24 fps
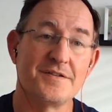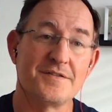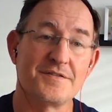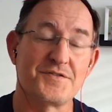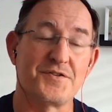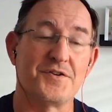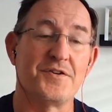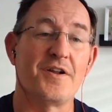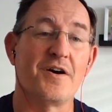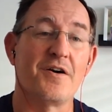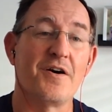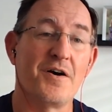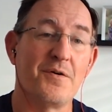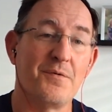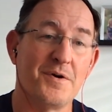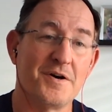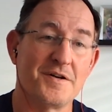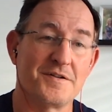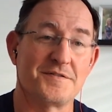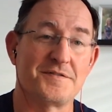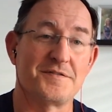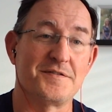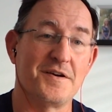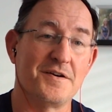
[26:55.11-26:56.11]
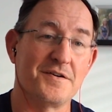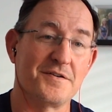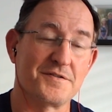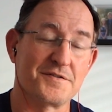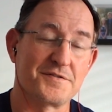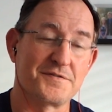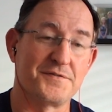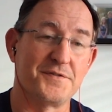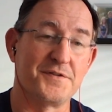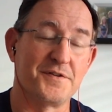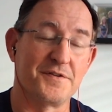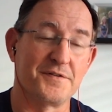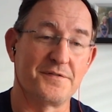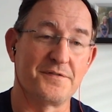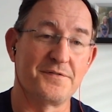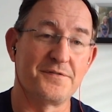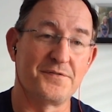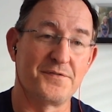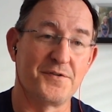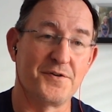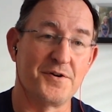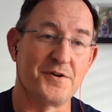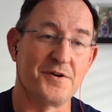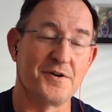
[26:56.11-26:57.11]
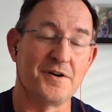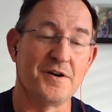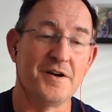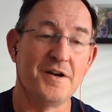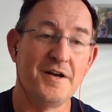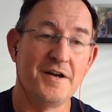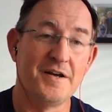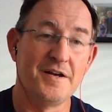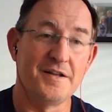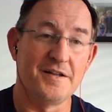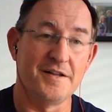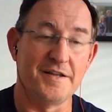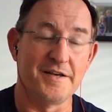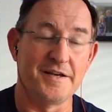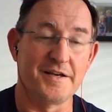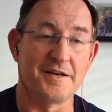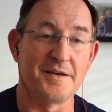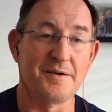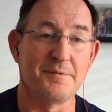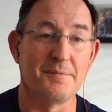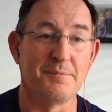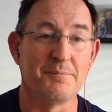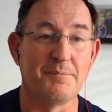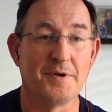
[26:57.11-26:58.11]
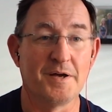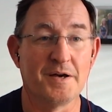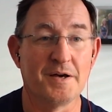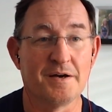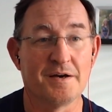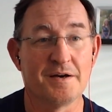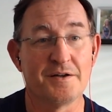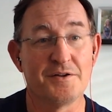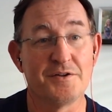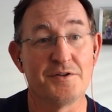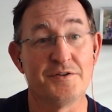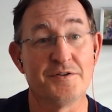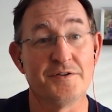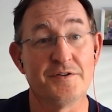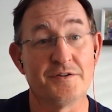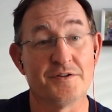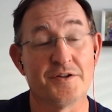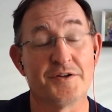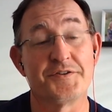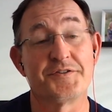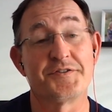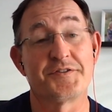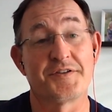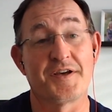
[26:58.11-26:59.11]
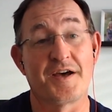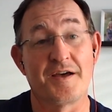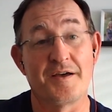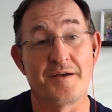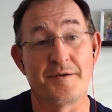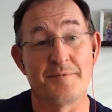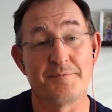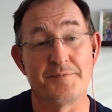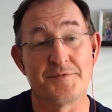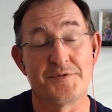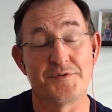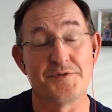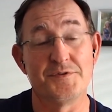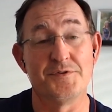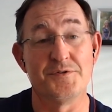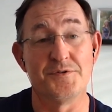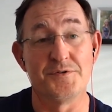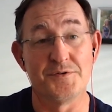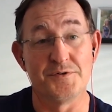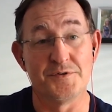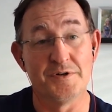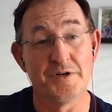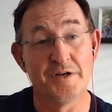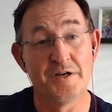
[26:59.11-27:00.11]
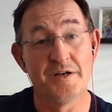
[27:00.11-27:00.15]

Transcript: So now I want sales for lunchtime to